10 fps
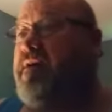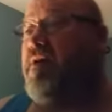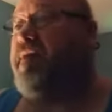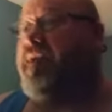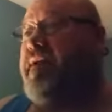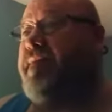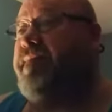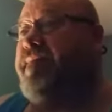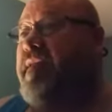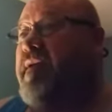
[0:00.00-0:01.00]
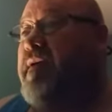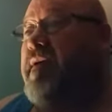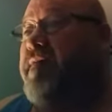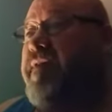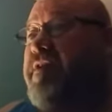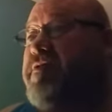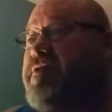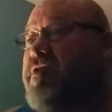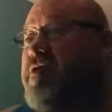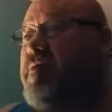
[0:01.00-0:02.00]
coating
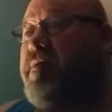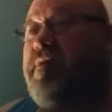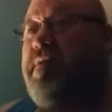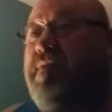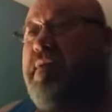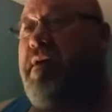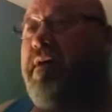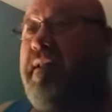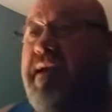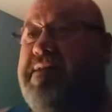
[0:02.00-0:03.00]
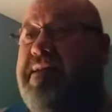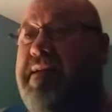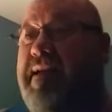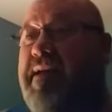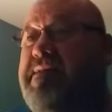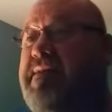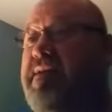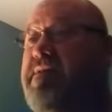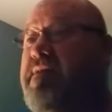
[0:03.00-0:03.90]
features a durable, long-lasting non-stick